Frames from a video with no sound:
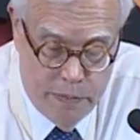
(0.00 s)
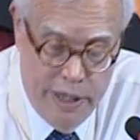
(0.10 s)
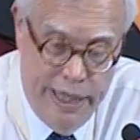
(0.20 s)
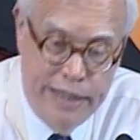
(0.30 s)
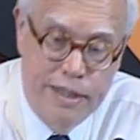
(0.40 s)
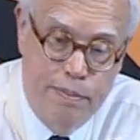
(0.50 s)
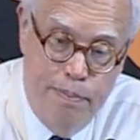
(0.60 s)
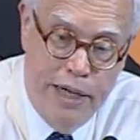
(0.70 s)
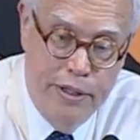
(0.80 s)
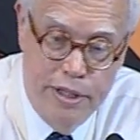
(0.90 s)
And that's
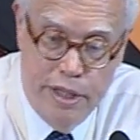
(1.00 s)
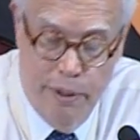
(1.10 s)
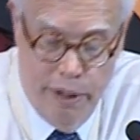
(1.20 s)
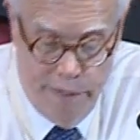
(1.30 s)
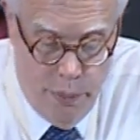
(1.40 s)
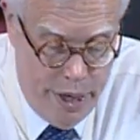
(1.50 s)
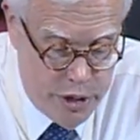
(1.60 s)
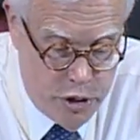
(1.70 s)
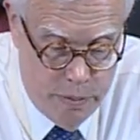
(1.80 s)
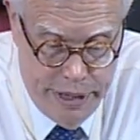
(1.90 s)
Becker's theory of
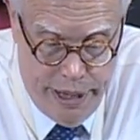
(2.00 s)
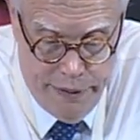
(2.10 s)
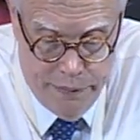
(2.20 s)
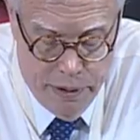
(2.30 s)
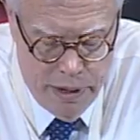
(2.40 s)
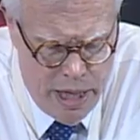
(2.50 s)
irrational behavior.